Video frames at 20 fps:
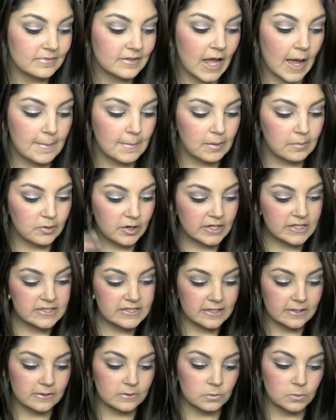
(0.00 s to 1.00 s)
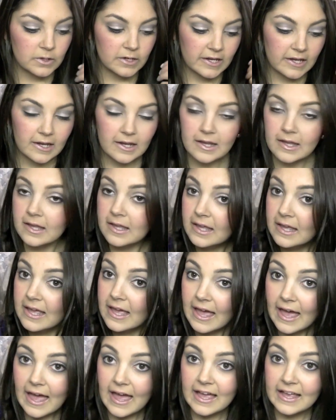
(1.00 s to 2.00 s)
got my brain cells working.
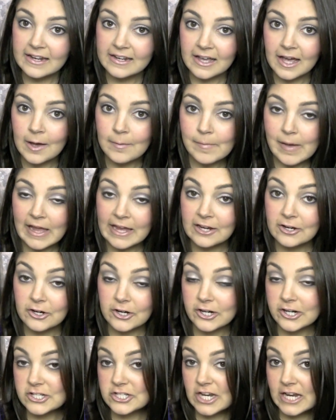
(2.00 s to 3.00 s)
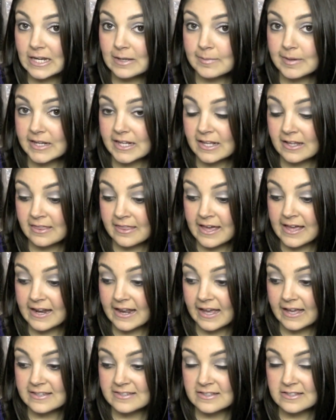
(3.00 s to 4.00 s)
And um, I encourage anybody that
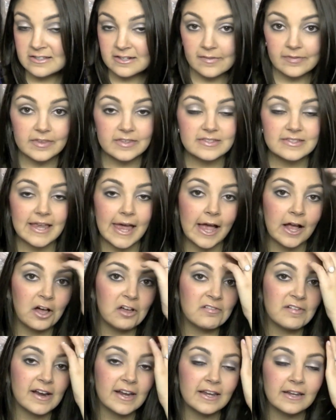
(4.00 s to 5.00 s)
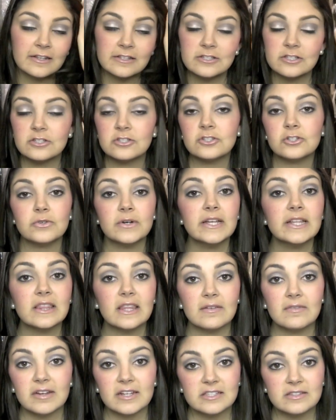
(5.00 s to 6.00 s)
hasn't done this tag already to do it.
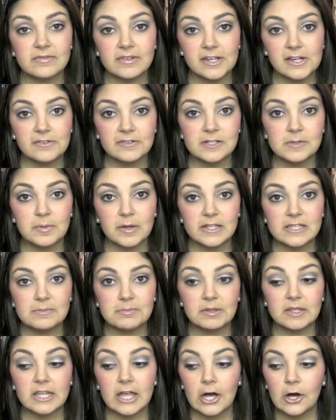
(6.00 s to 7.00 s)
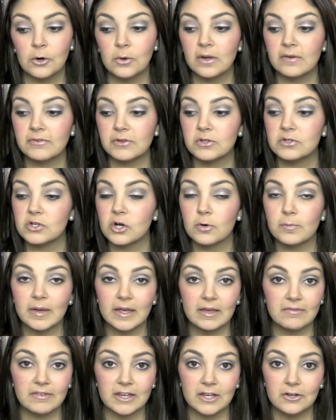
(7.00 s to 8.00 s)
Leave it as a video response below. If you don't
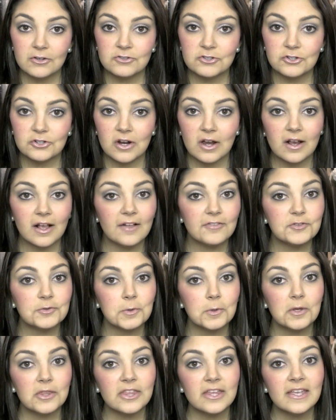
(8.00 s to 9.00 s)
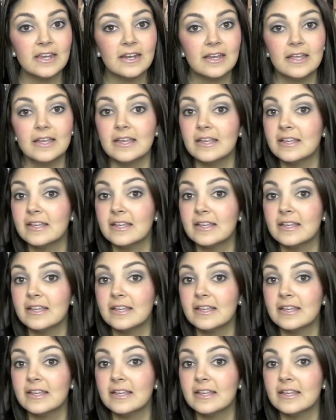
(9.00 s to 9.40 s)
make videos or you're not comfortable with it,